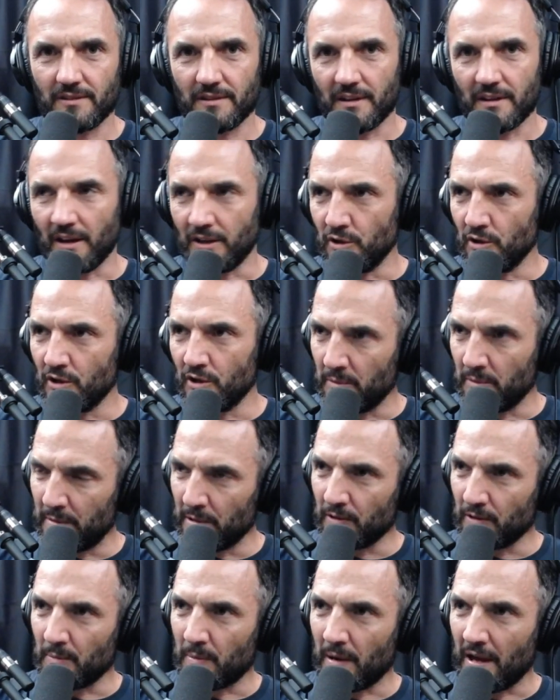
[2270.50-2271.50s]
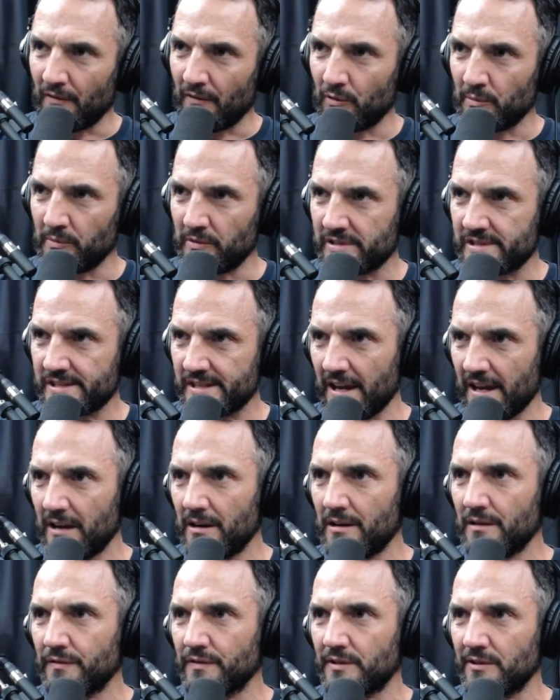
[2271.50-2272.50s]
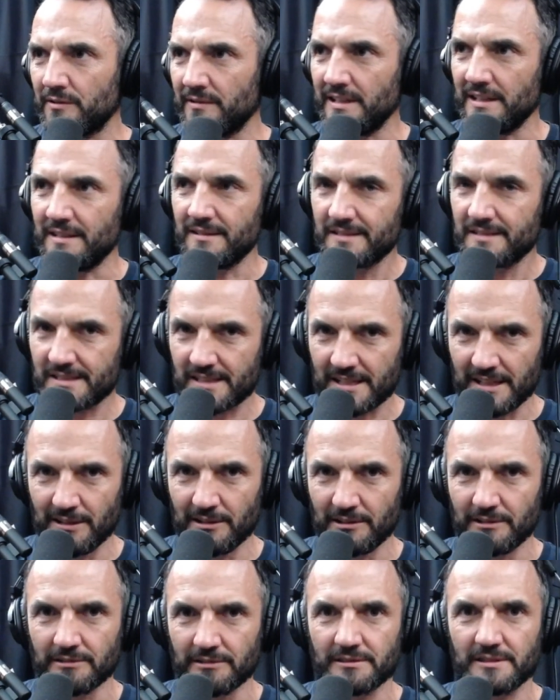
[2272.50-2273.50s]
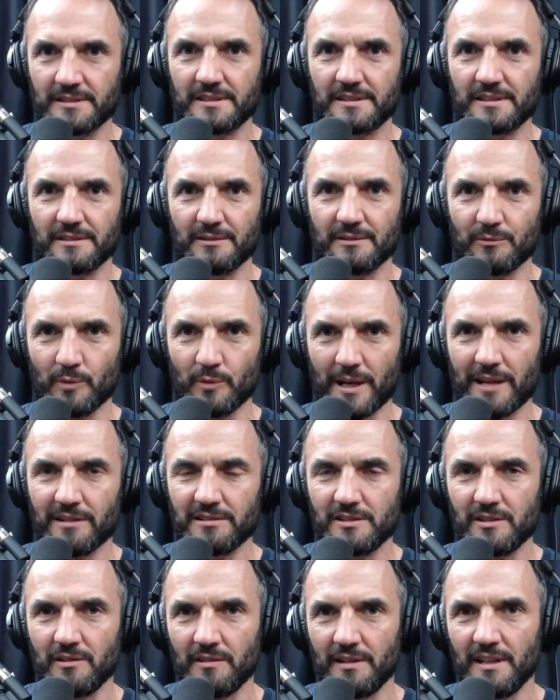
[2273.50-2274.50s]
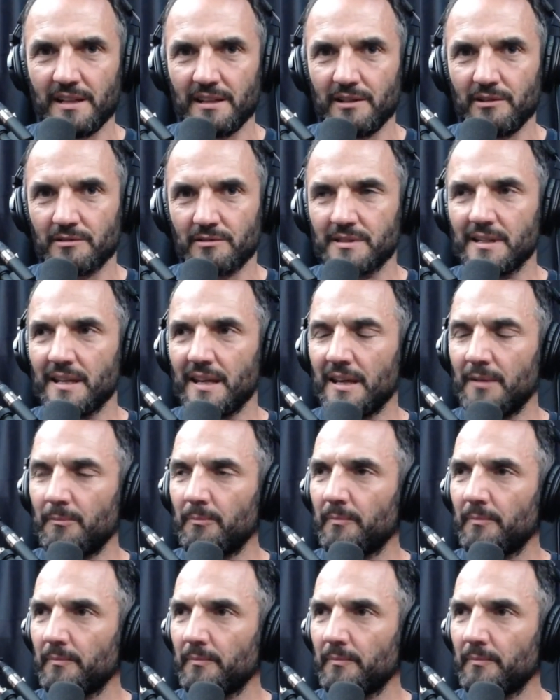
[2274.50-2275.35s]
are you going to build the platform yourself? Do you need skills? What else do you need in your team?